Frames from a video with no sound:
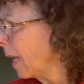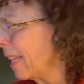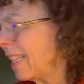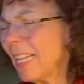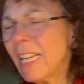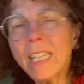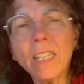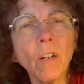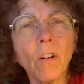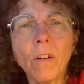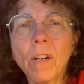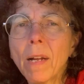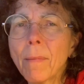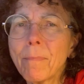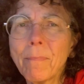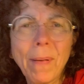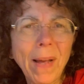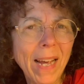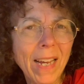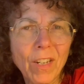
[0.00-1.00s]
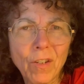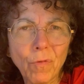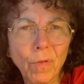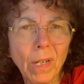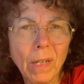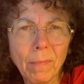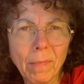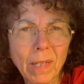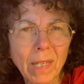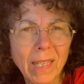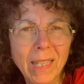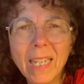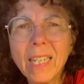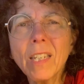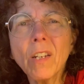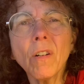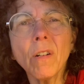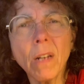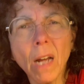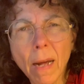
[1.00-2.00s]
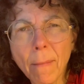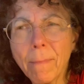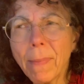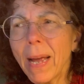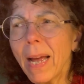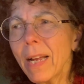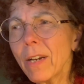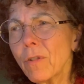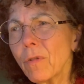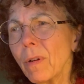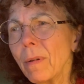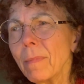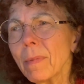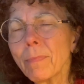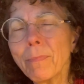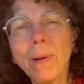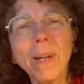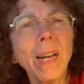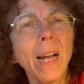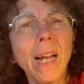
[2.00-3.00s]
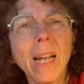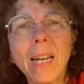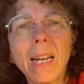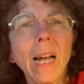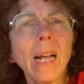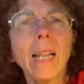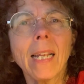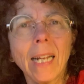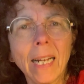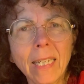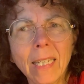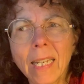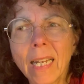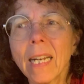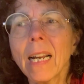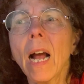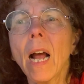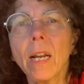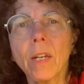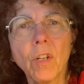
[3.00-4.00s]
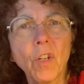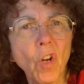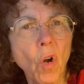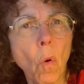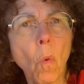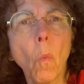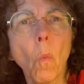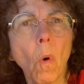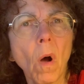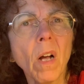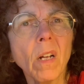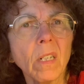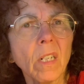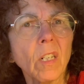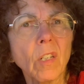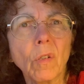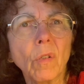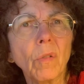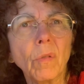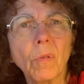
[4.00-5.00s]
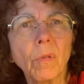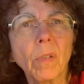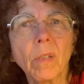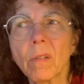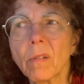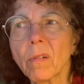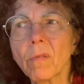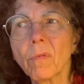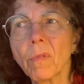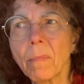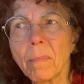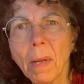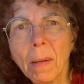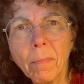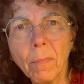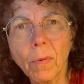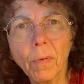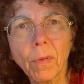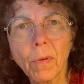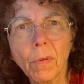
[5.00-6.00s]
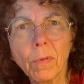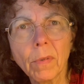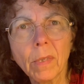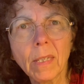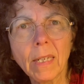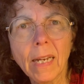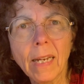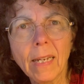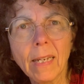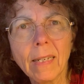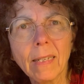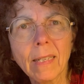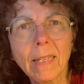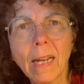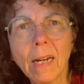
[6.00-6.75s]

These are not bad dreams. These are not bad dreams, but like I said, I don't want to remember those days.